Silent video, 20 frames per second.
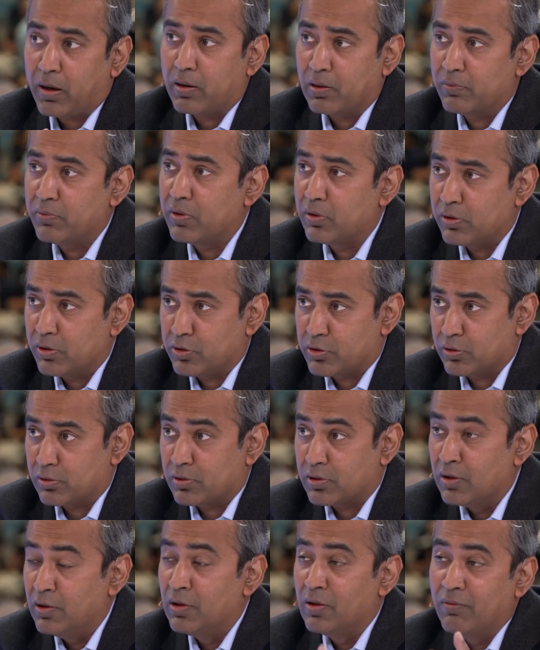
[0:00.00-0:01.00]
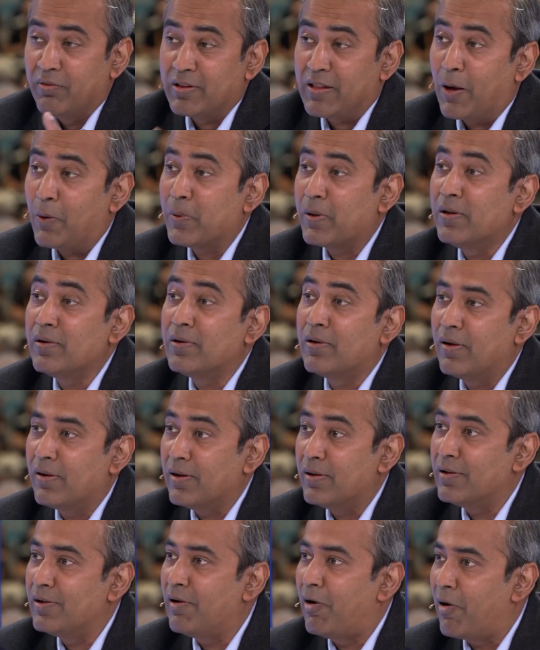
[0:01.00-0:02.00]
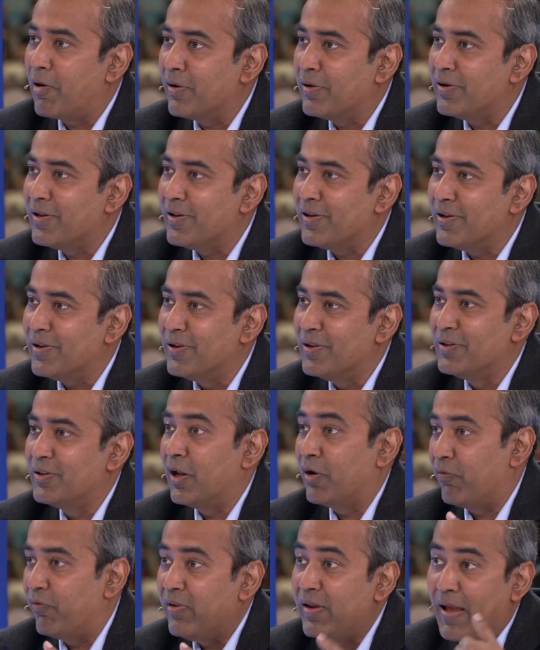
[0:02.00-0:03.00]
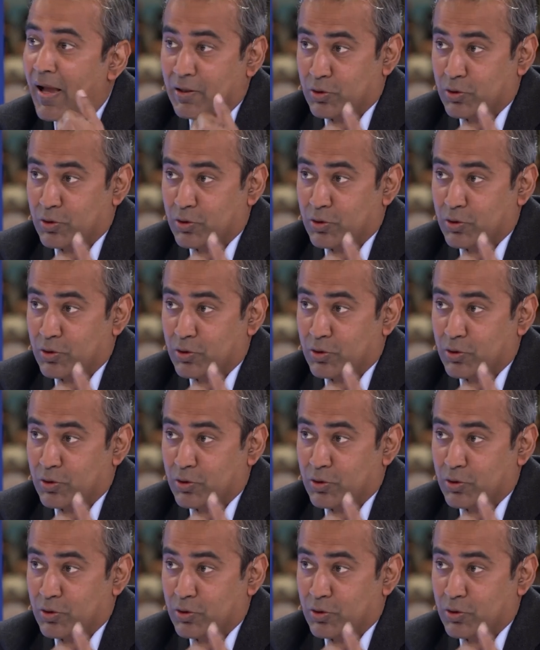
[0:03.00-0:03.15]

kind of decisions without incurring the R and D that we